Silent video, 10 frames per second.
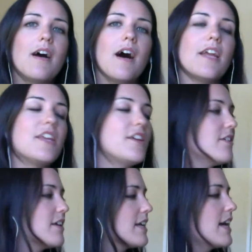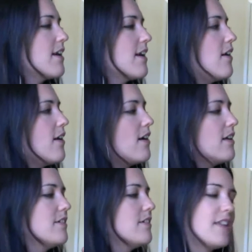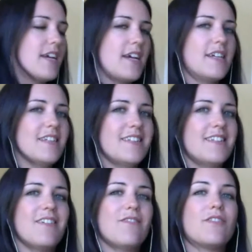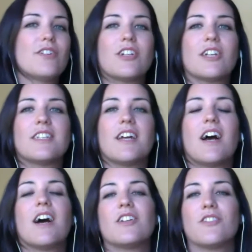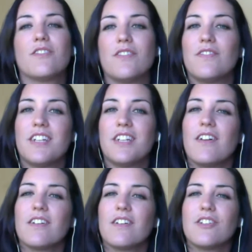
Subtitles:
you can get all of this for just $150.